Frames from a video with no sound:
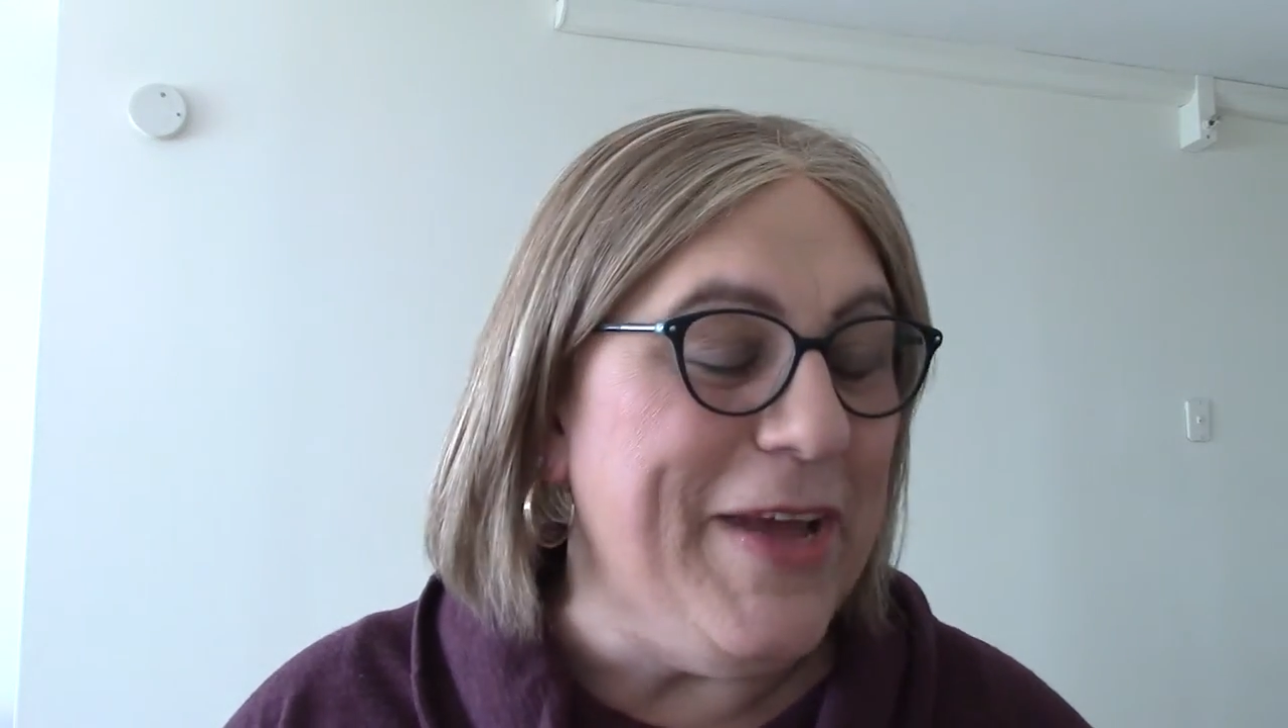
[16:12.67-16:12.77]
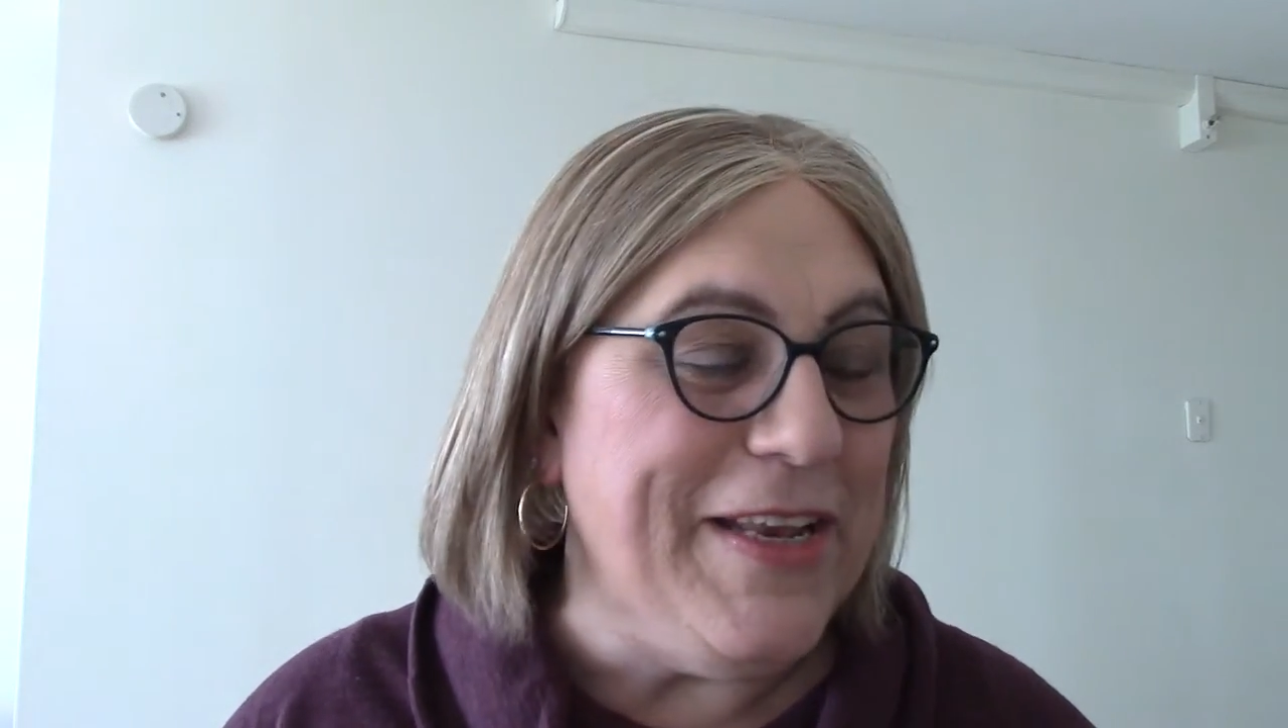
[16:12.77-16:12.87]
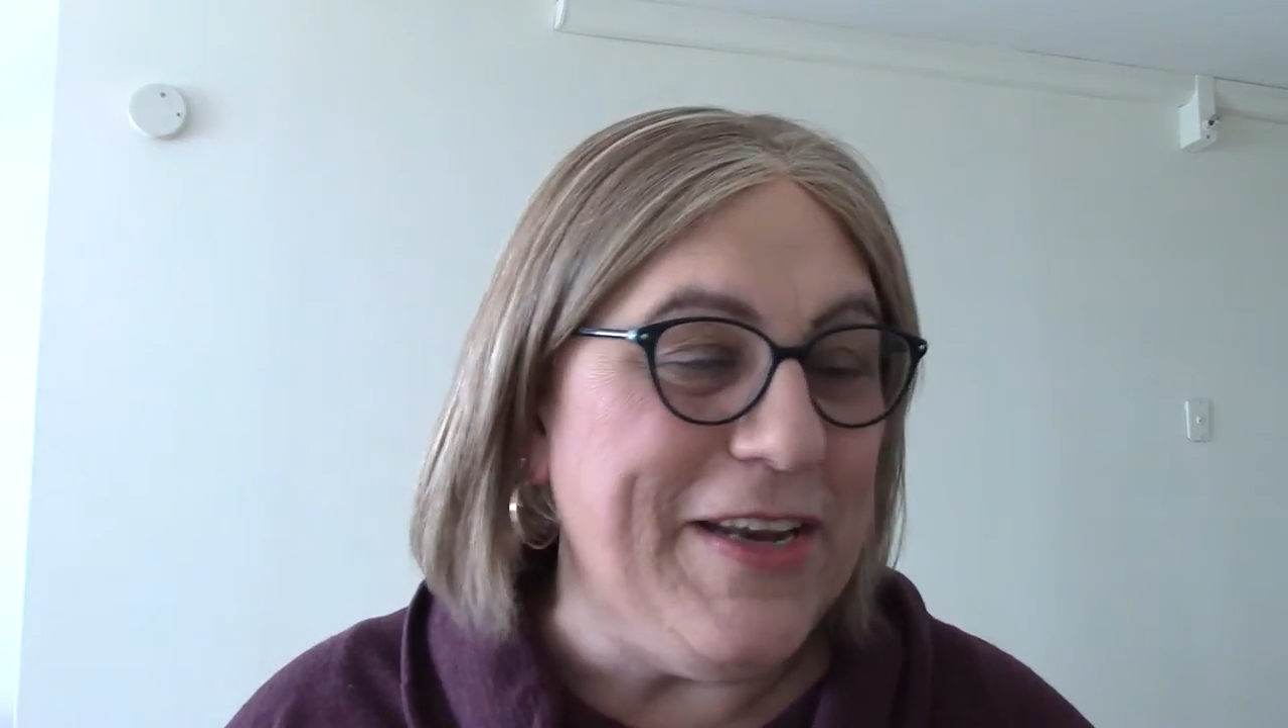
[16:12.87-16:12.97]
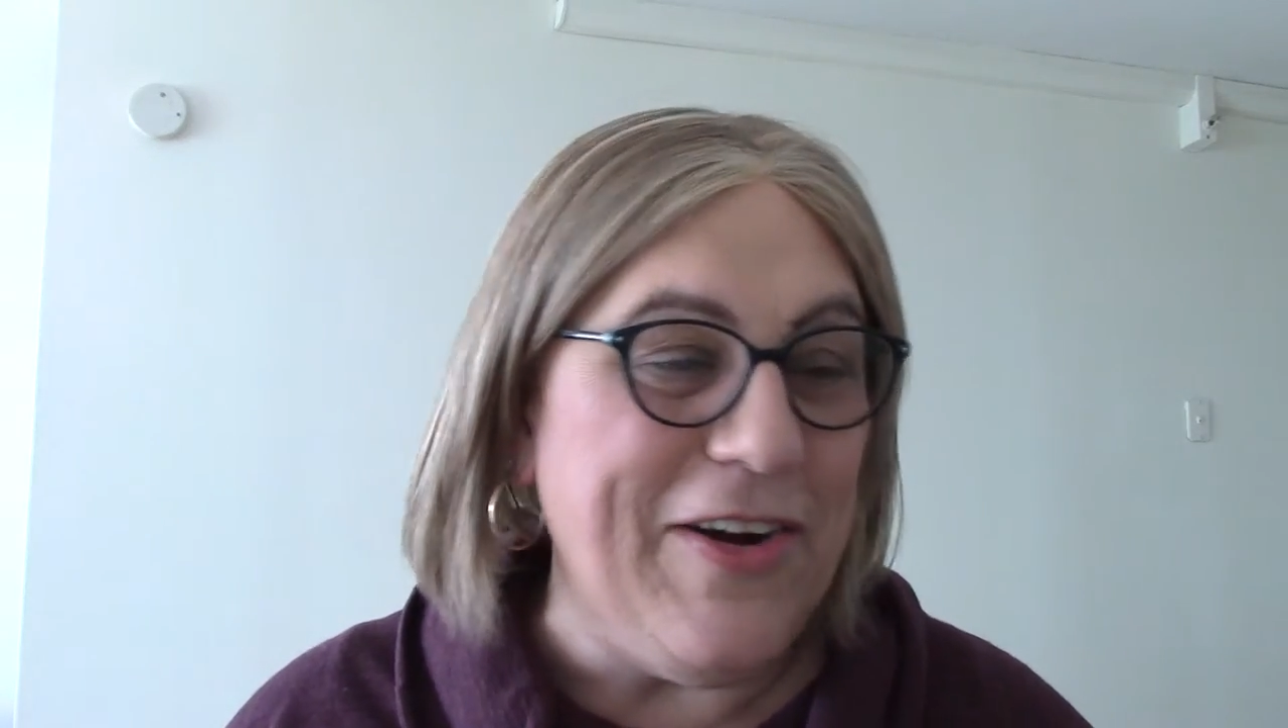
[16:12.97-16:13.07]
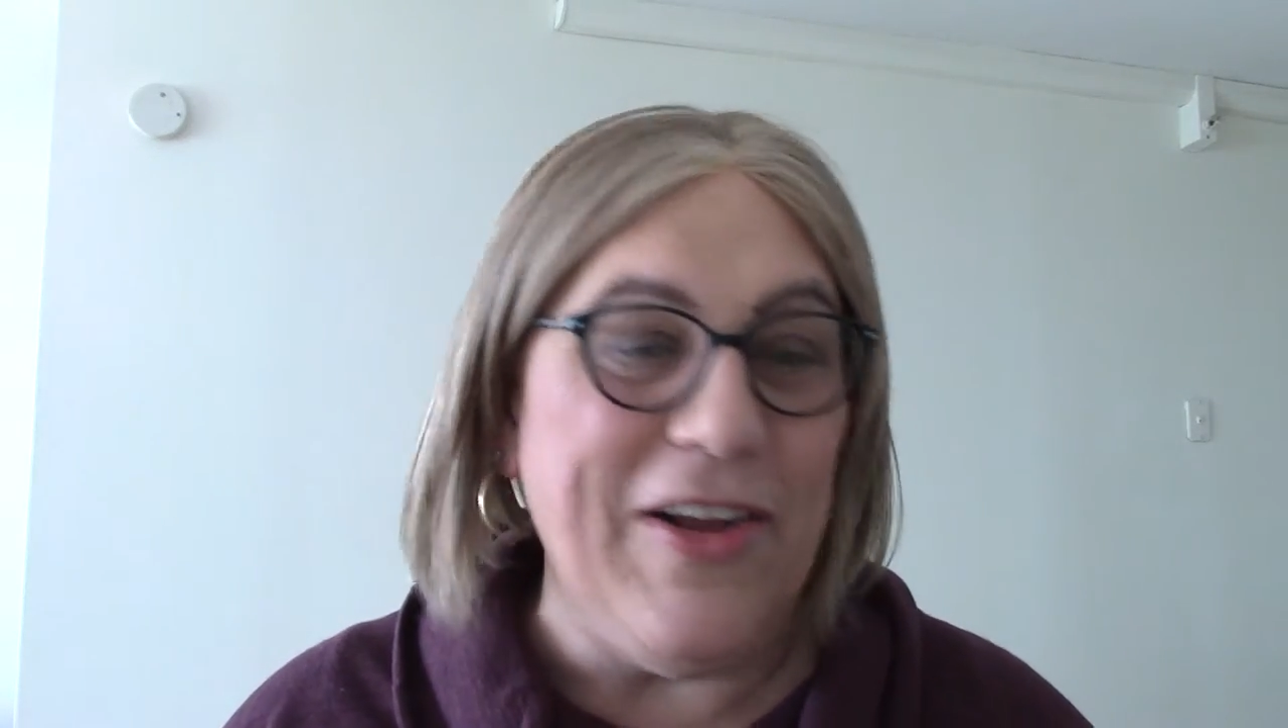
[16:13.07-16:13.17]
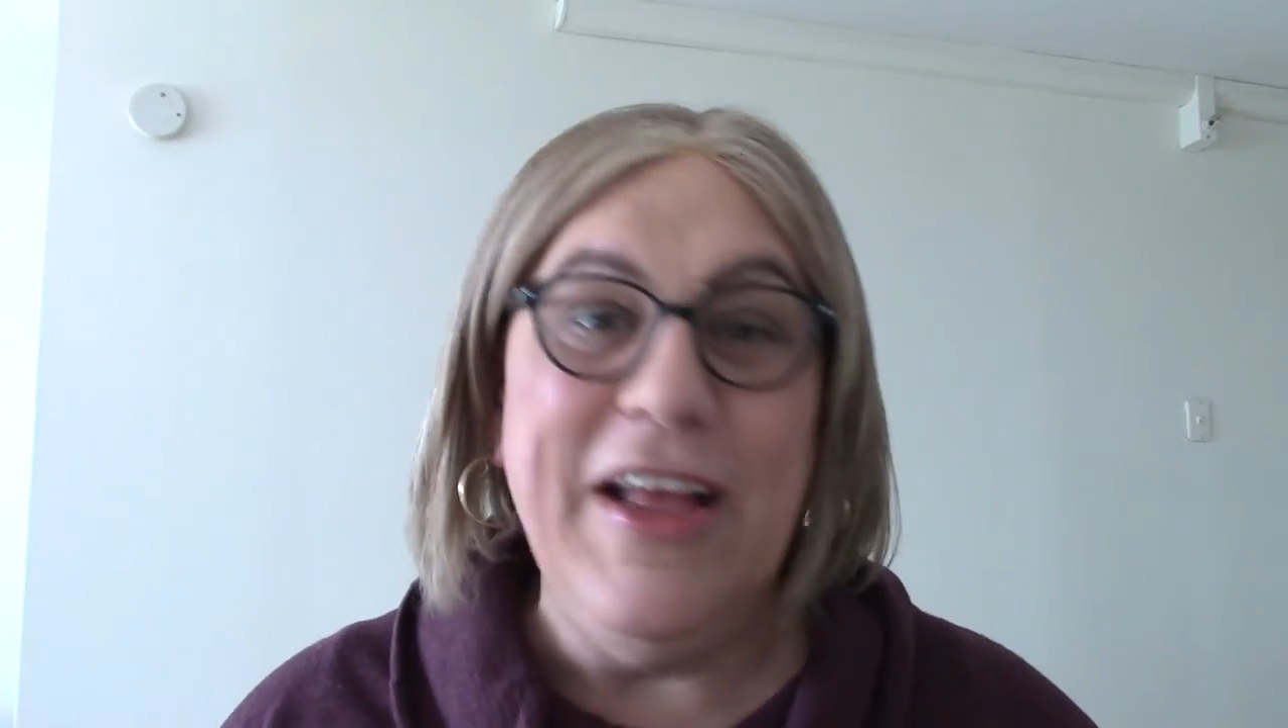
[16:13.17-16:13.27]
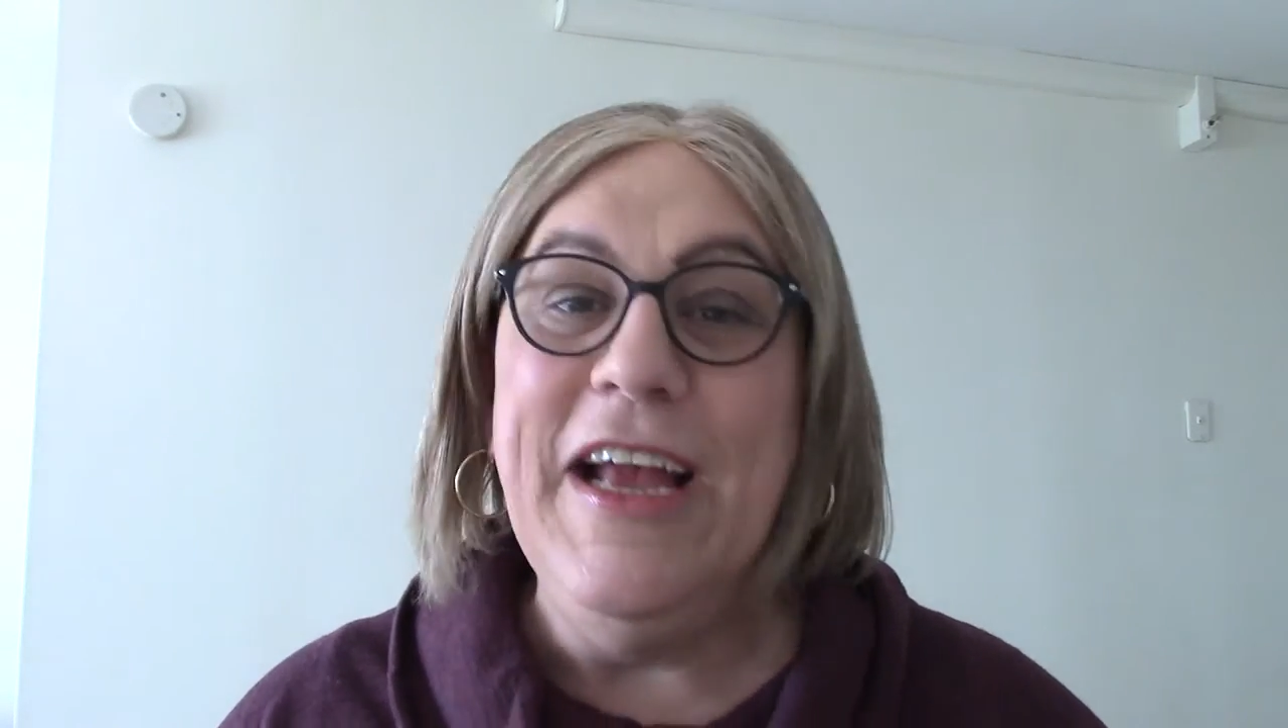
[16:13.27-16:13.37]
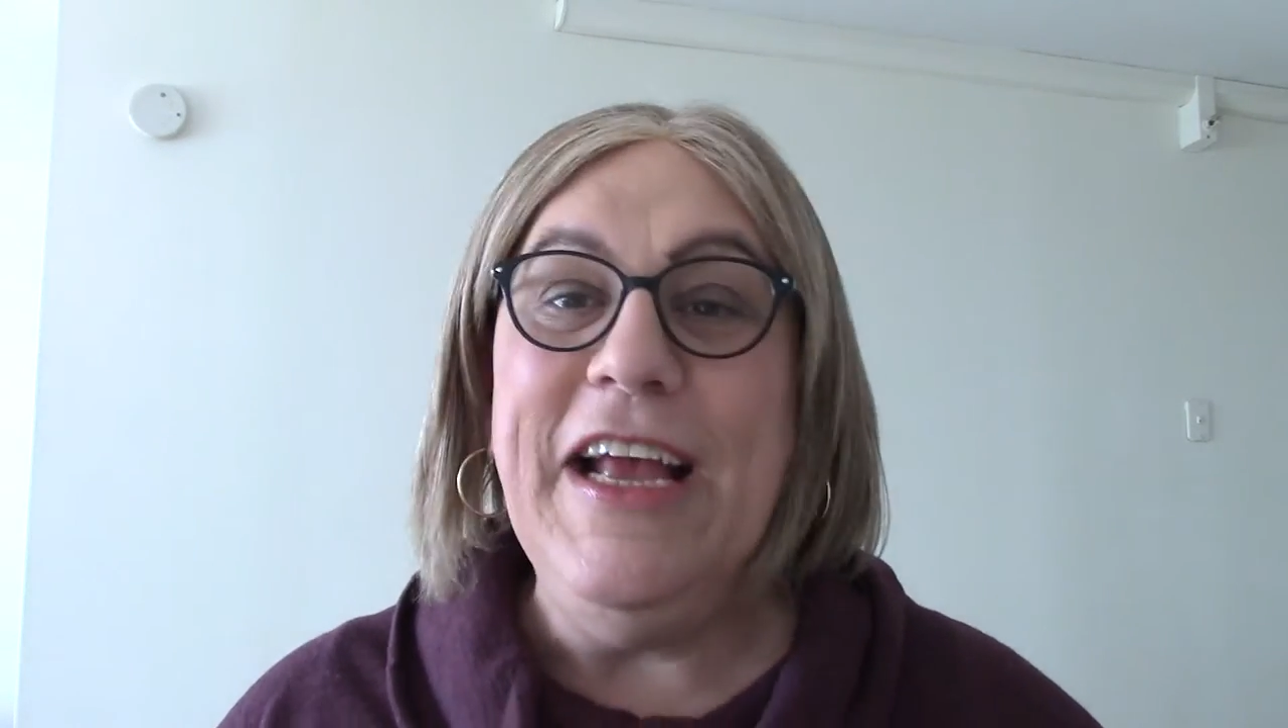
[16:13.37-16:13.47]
and Daryl,